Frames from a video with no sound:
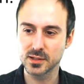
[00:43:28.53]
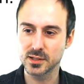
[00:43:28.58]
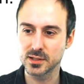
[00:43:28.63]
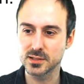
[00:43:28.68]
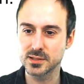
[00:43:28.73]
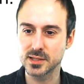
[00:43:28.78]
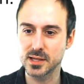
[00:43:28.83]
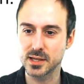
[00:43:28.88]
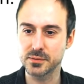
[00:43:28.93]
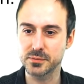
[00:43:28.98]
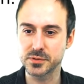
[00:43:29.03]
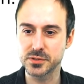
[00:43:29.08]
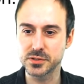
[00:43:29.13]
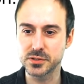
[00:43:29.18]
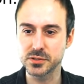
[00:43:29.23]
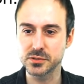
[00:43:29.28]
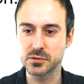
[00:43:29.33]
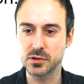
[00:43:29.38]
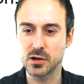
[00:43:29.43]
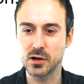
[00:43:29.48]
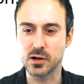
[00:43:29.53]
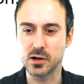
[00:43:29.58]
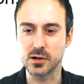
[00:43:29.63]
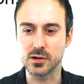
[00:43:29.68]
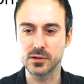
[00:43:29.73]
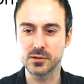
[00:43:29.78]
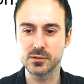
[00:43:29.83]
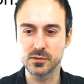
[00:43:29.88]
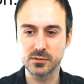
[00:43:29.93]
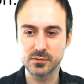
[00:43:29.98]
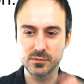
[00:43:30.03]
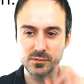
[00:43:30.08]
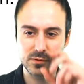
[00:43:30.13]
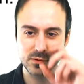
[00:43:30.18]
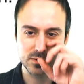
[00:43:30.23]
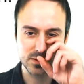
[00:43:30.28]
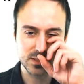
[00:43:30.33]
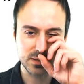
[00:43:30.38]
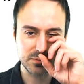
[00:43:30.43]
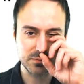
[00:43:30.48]
Exam is too hard,
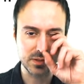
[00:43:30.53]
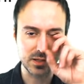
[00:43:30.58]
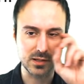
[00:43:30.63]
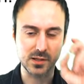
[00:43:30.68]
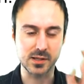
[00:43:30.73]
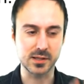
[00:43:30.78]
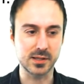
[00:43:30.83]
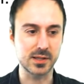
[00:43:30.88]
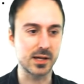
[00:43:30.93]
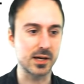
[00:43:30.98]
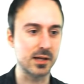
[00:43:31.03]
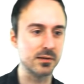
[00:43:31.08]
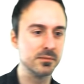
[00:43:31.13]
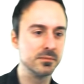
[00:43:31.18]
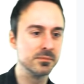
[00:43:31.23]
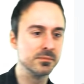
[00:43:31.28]
or something like that.